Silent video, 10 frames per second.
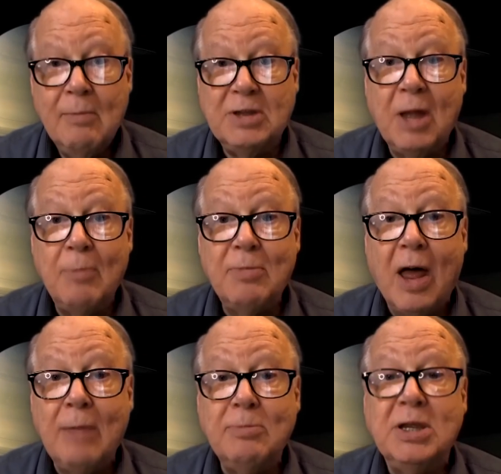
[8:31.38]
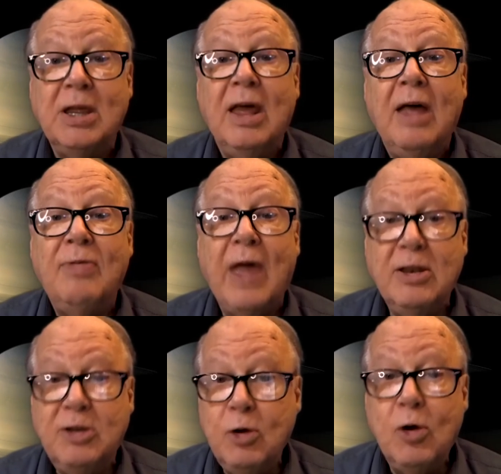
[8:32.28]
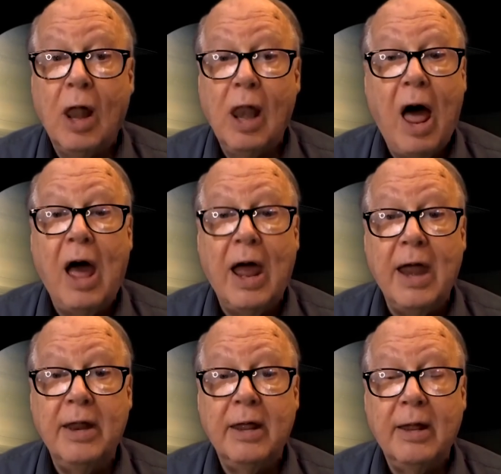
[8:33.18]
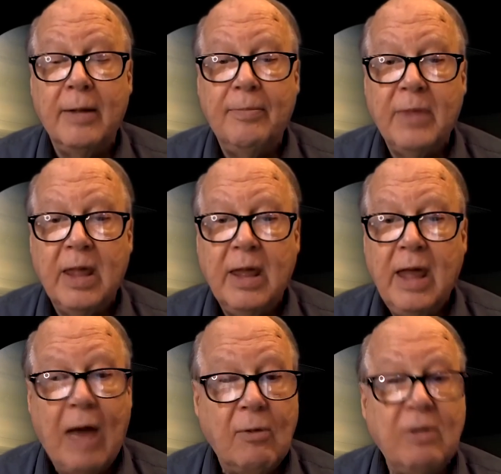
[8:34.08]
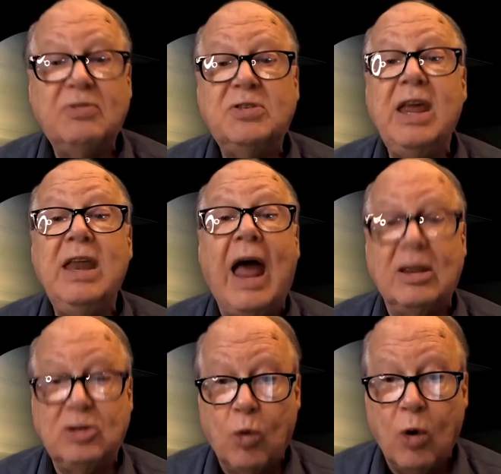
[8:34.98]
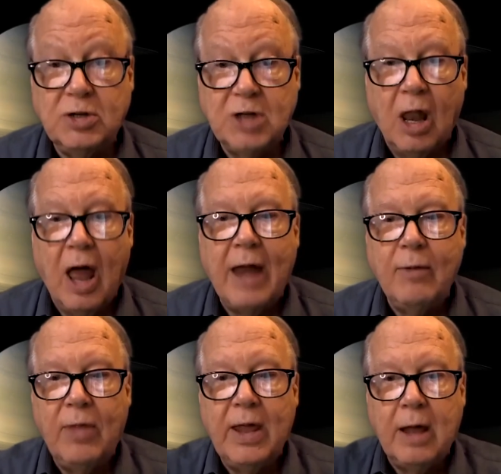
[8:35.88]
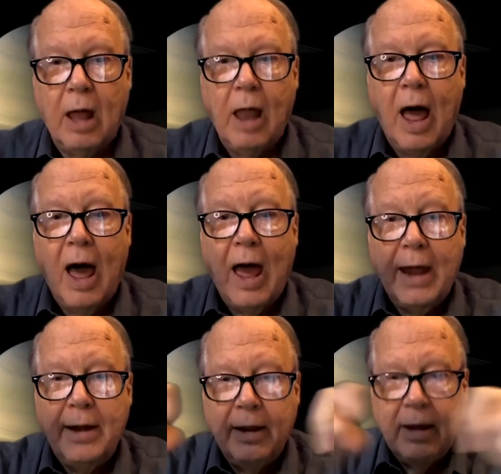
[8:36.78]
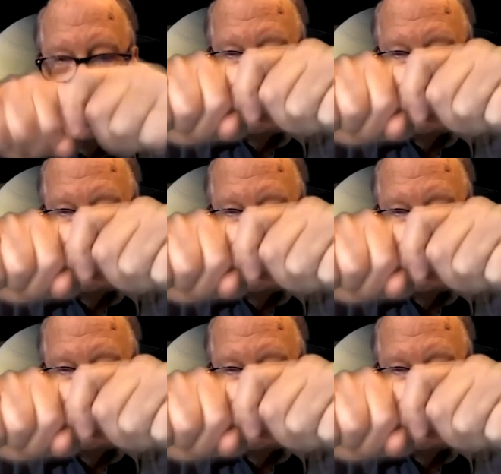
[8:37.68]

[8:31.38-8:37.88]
But sometimes they do collide. And we've seen asteroids collide. And when they collide,